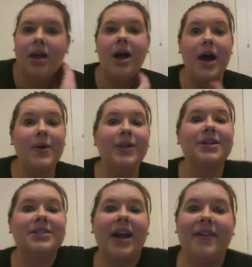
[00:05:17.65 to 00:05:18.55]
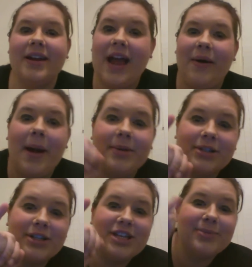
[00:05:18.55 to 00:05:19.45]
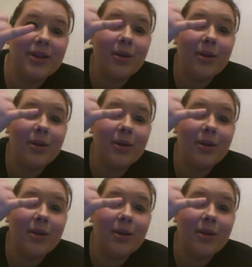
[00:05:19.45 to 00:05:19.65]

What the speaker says: I know it looks scary right now. I'm just gonna use my little